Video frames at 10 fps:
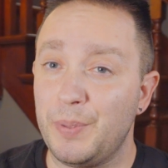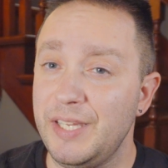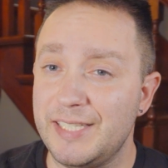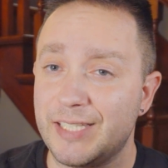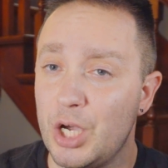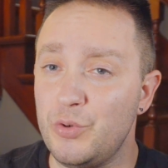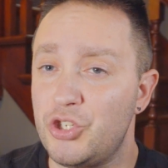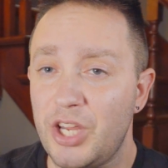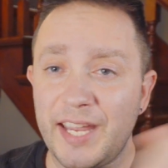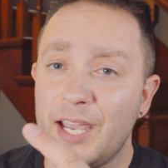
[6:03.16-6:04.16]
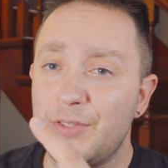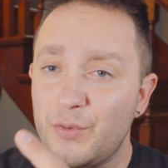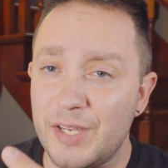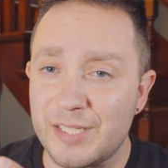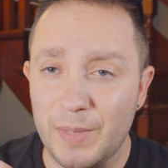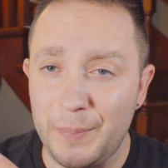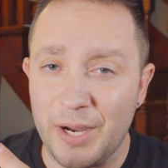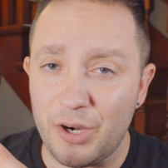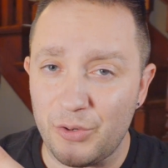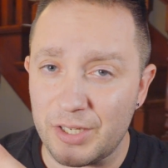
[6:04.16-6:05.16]
please go check out the rest of my
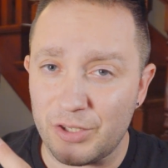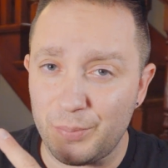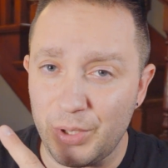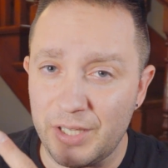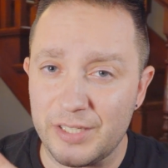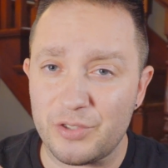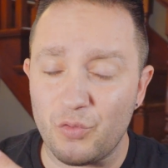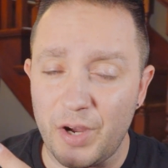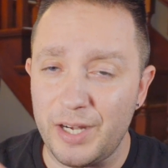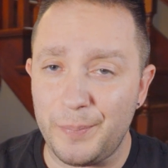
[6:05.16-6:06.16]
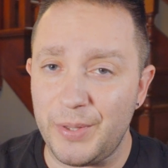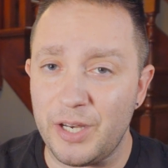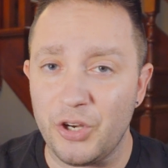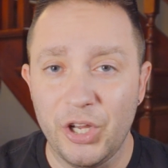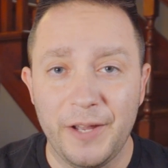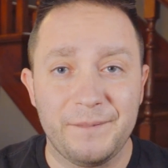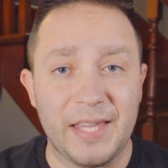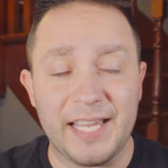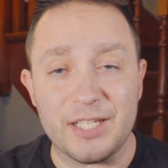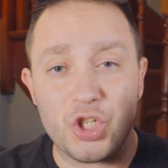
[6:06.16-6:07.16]
Power Director playlist right up there
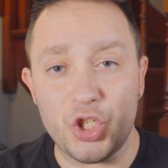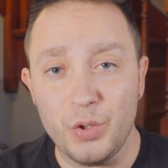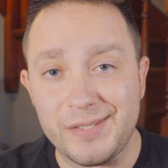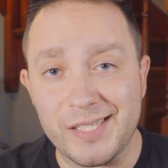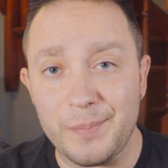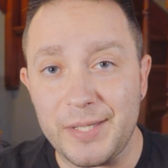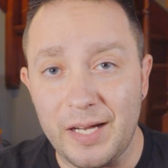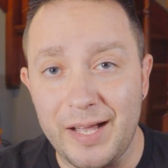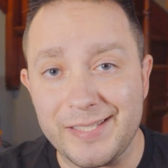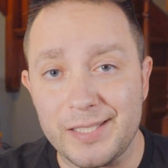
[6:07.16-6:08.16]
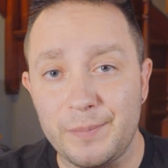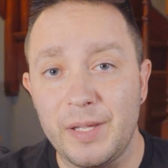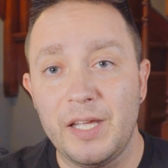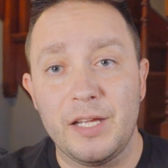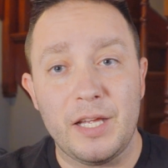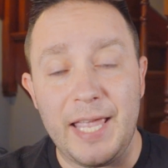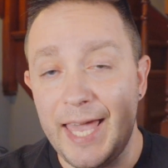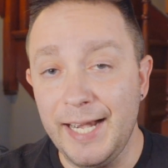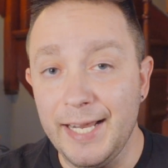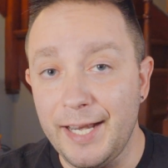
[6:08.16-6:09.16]
and shoot something awesome.
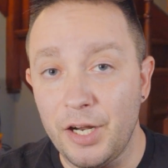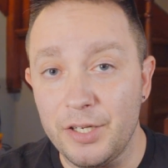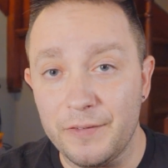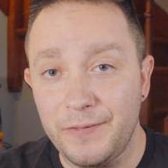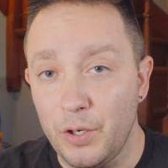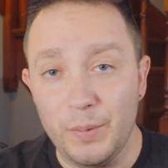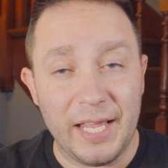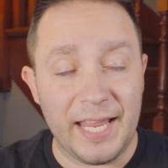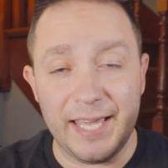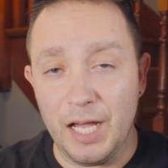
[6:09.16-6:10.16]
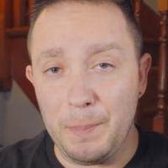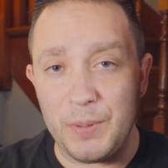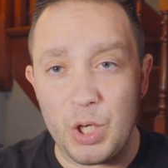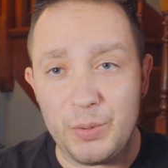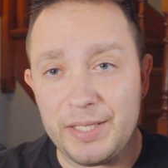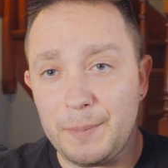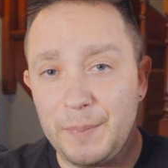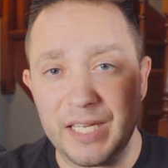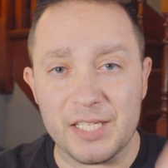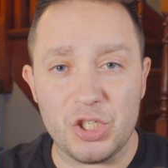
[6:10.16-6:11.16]
Edit it on your phone and upload it
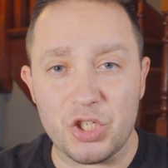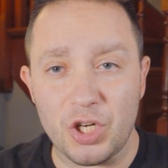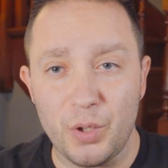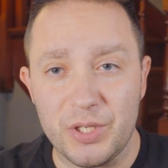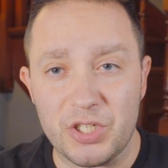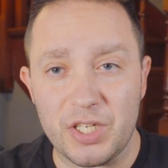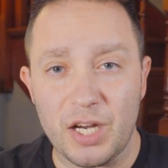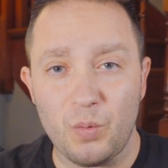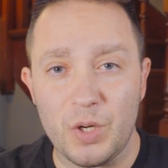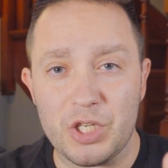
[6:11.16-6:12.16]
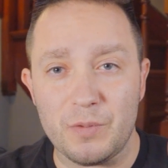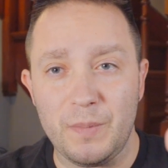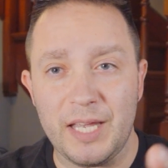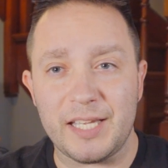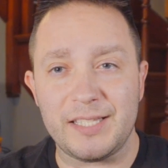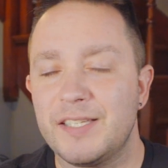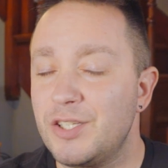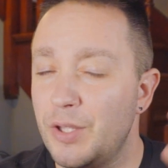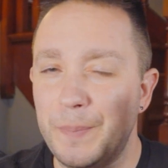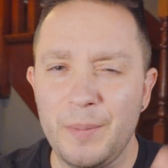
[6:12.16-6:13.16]
because you should always share what you're making
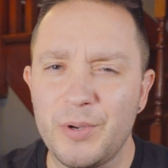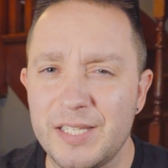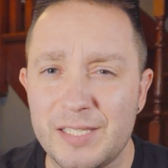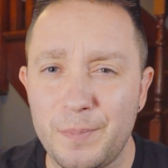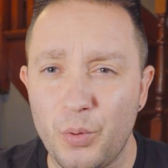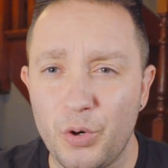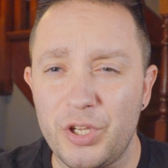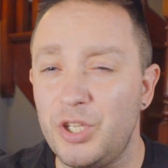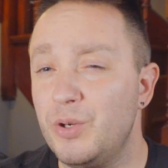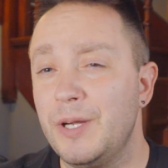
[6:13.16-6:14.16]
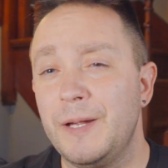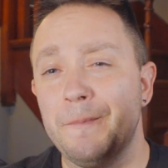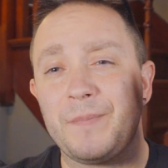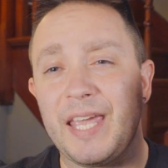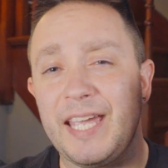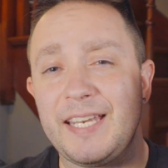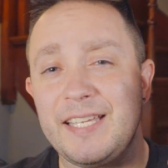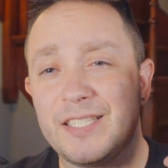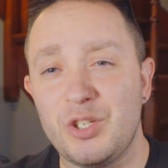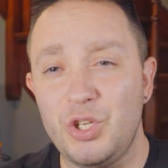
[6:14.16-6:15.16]
so that people can support you and
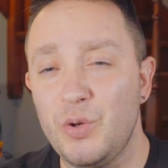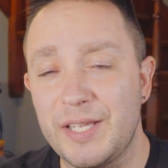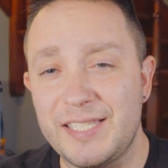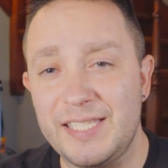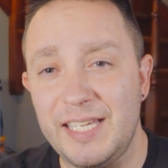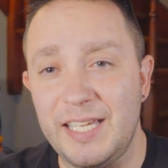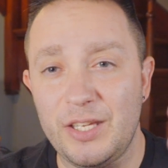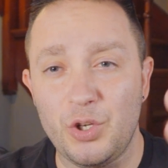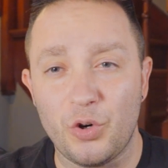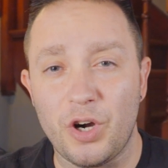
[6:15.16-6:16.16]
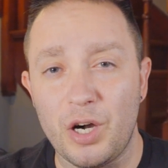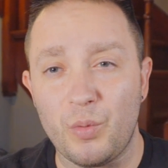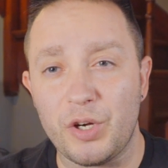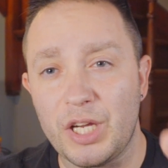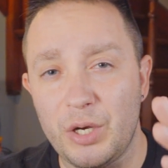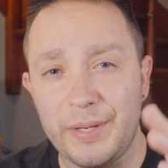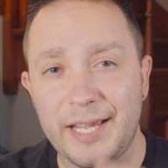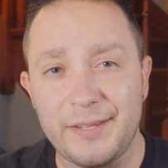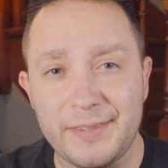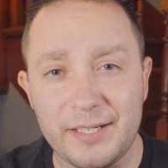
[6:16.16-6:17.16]
so you can see your artwork going
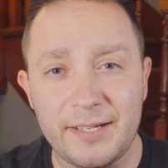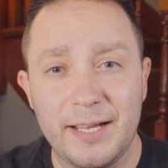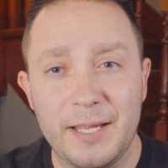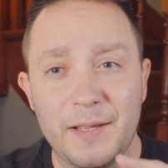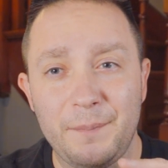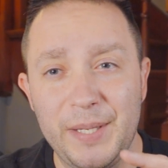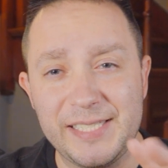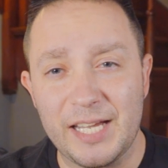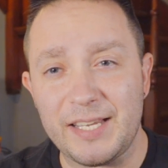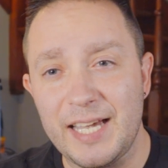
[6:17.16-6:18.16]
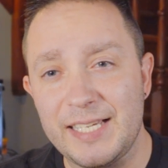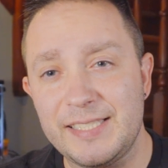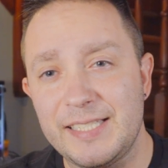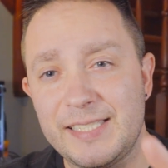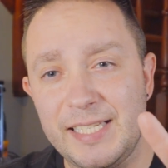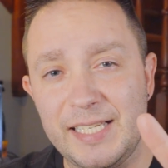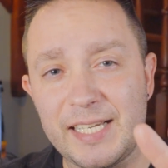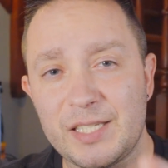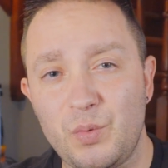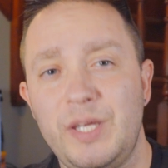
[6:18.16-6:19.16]
out there. Peace out, guys. See you
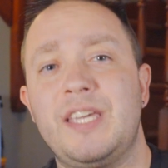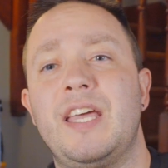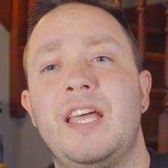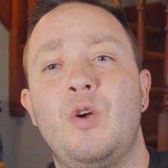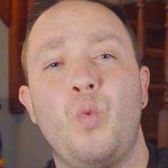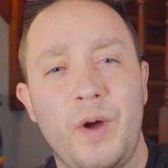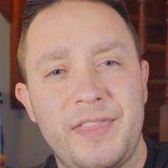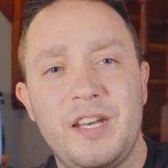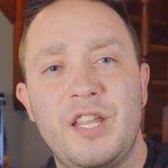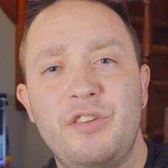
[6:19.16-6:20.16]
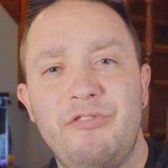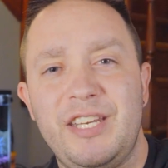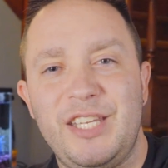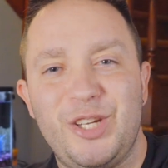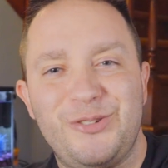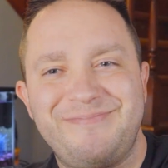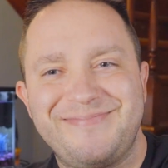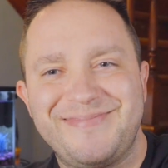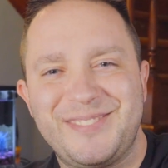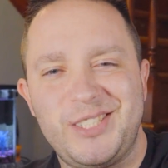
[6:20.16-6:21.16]
next week with another video.
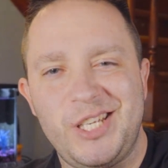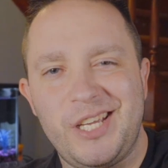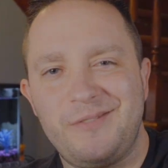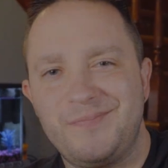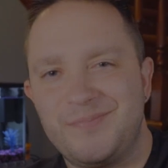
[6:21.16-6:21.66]
See ya.